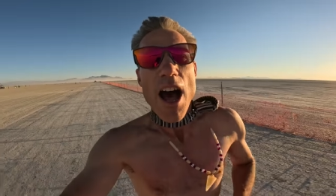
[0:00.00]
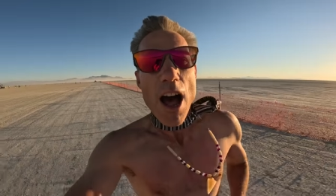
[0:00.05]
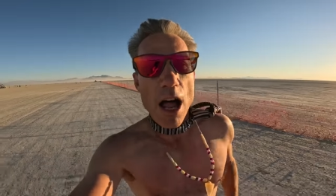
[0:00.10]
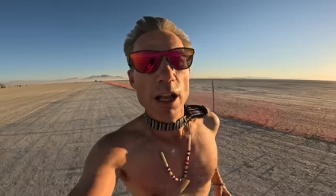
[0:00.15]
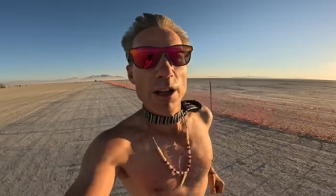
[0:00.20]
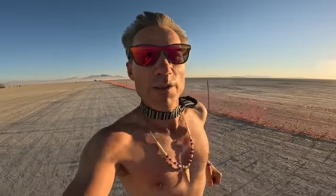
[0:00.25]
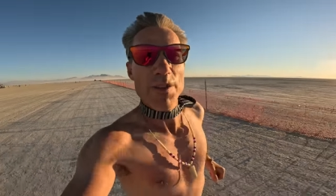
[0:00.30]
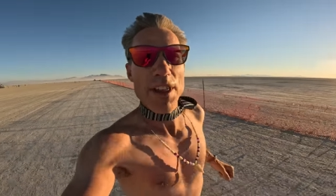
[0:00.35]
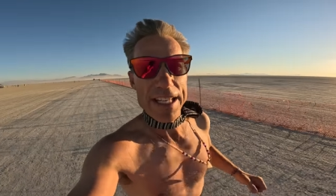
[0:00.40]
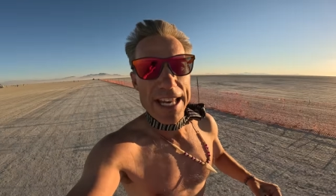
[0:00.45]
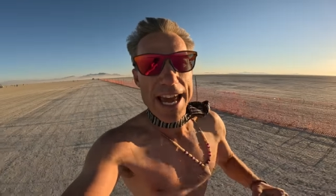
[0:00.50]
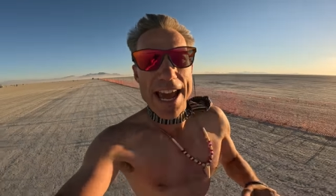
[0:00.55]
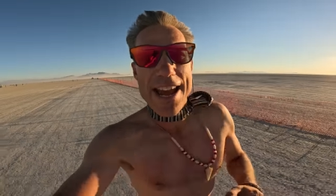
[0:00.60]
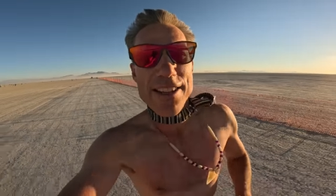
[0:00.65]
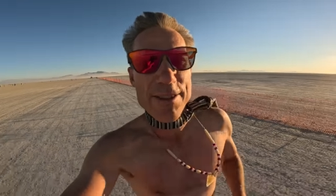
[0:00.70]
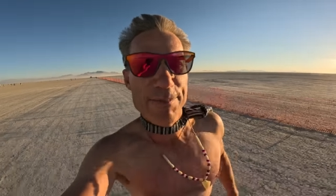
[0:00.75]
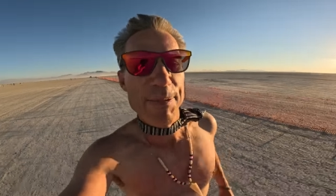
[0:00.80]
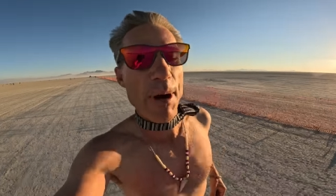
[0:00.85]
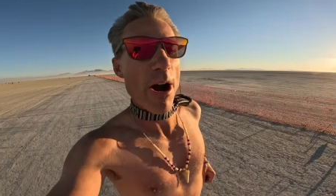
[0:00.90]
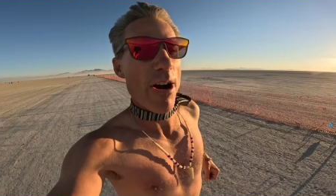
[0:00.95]
all of the
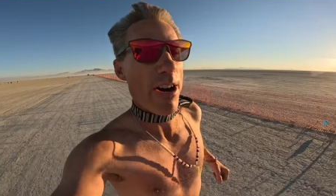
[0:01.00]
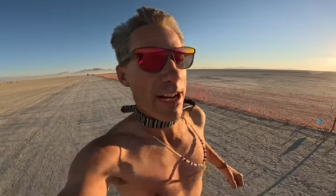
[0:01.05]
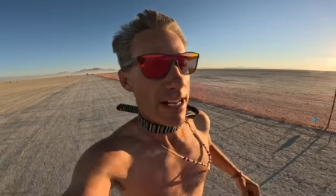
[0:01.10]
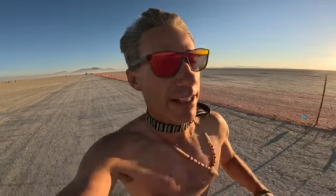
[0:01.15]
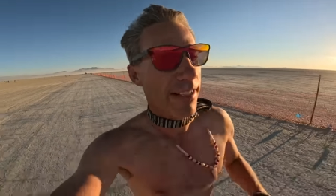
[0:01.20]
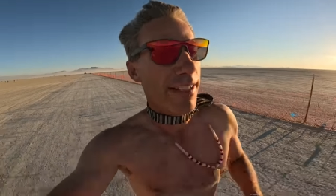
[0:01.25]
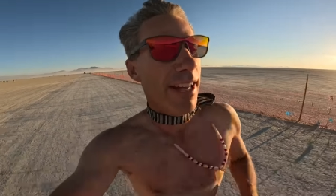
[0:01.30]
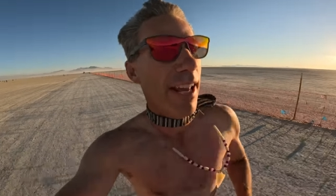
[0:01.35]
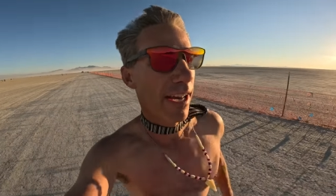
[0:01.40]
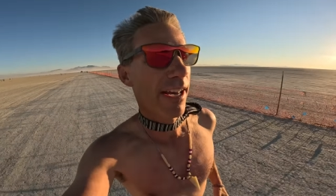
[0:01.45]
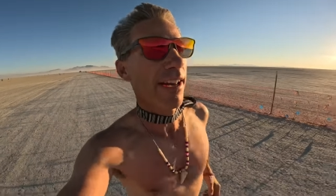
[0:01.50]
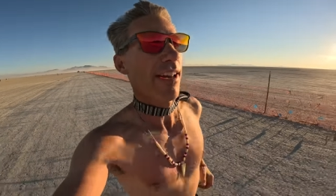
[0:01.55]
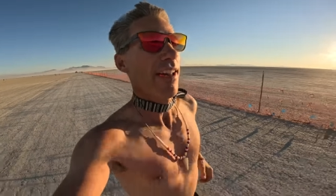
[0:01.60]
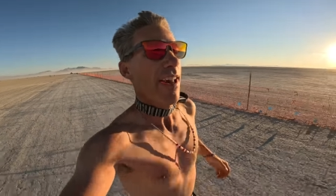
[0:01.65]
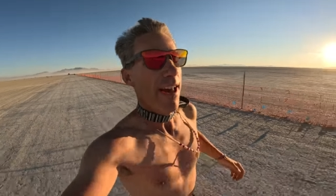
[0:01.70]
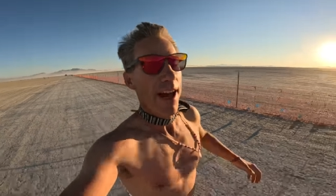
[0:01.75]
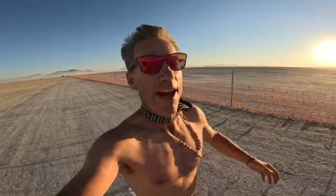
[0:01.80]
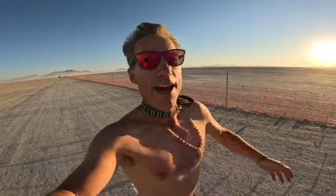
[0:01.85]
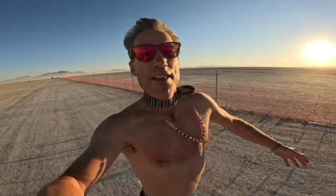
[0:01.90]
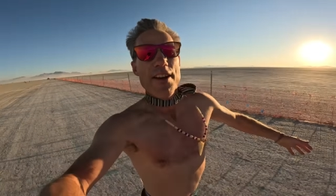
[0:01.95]
dance parties,
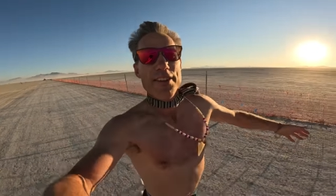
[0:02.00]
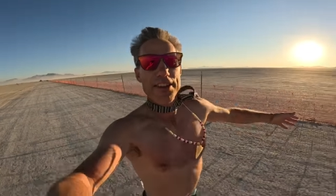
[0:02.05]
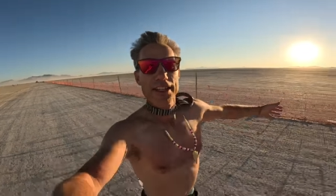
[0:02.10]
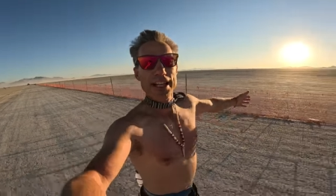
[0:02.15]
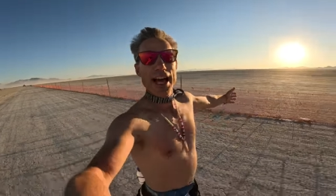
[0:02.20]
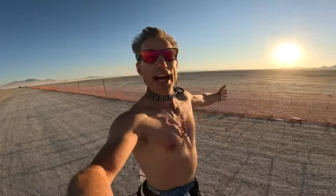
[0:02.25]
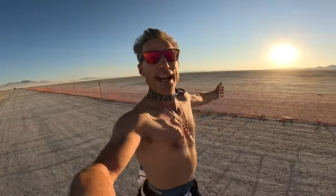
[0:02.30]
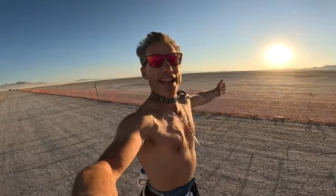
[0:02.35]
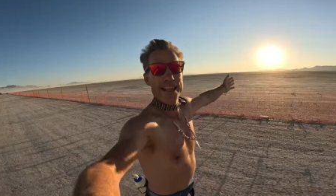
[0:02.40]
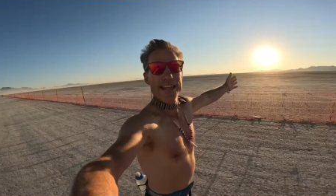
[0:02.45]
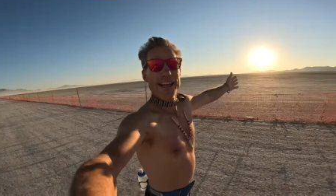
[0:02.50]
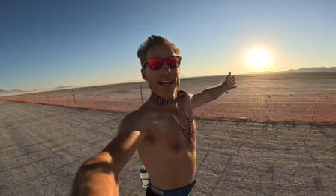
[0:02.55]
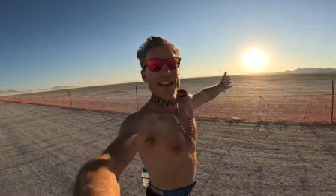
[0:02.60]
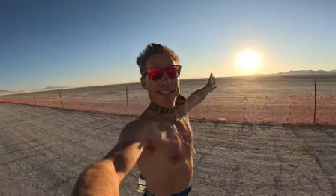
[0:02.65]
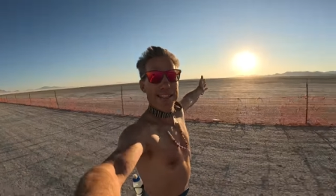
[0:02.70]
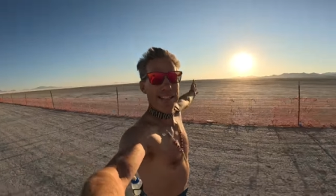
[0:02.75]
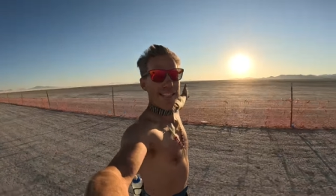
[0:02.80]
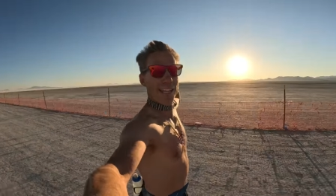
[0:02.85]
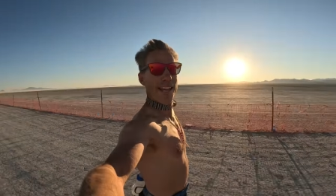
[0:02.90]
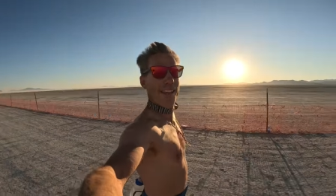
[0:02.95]
there's a lot of
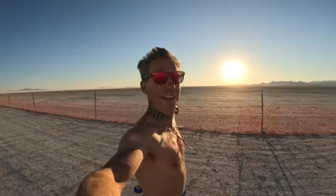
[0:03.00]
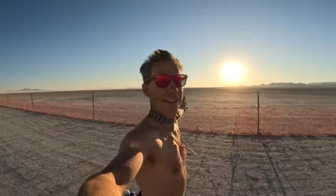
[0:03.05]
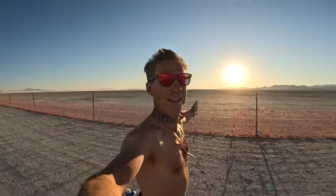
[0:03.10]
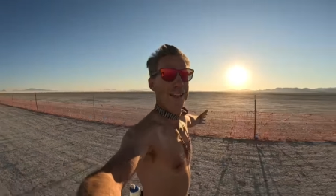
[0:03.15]
this.